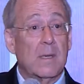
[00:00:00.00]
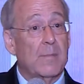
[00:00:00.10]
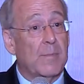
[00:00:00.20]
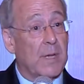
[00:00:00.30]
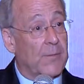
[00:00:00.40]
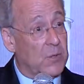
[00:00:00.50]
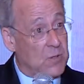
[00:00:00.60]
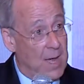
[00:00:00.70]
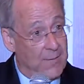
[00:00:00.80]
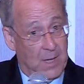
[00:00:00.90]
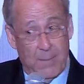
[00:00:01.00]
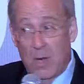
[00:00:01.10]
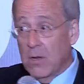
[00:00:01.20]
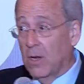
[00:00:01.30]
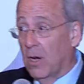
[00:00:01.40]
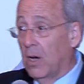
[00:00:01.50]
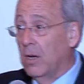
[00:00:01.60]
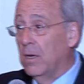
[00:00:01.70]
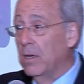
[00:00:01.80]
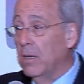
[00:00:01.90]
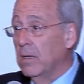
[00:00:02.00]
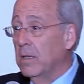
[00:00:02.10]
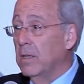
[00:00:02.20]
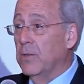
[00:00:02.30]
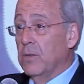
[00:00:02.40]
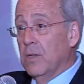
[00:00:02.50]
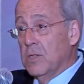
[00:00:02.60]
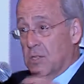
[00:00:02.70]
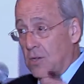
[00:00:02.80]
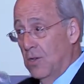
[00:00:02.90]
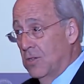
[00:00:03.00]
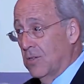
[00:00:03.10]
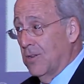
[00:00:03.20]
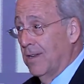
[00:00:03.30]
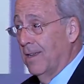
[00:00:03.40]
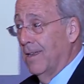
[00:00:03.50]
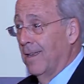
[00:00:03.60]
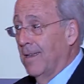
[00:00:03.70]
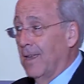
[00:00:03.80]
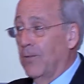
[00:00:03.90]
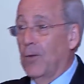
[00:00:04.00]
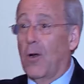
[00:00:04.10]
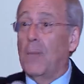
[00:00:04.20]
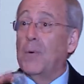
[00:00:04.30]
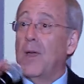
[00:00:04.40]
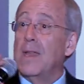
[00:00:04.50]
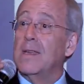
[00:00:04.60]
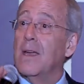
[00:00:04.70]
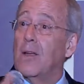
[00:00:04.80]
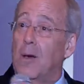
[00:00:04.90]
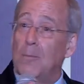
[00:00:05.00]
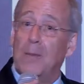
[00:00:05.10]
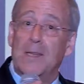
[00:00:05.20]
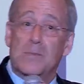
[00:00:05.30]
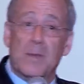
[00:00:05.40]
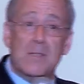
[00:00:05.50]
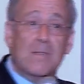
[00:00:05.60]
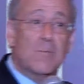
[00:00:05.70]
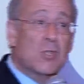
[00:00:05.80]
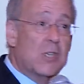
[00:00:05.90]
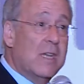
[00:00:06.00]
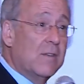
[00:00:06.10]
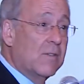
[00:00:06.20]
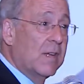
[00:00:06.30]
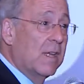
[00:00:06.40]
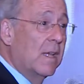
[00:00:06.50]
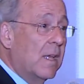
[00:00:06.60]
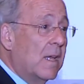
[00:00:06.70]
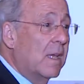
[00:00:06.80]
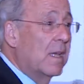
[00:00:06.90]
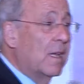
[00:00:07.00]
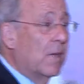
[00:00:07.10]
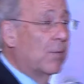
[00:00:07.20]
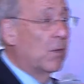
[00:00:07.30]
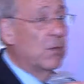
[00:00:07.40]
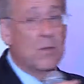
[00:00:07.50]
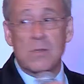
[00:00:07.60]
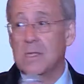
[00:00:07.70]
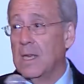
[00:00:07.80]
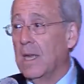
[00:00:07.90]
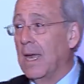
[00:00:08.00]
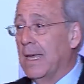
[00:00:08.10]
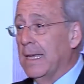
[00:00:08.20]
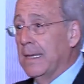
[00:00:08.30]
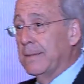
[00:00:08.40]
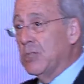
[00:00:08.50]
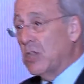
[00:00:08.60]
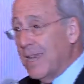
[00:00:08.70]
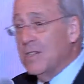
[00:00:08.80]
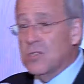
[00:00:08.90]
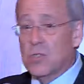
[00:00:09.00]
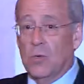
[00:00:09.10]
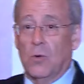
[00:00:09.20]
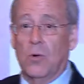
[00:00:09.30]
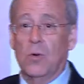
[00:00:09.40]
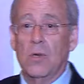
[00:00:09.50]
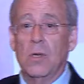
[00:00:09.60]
But if you're driving a motor car, if you're doing surgery, if you're operating a complex piece of machinery, if you're using a chainsaw,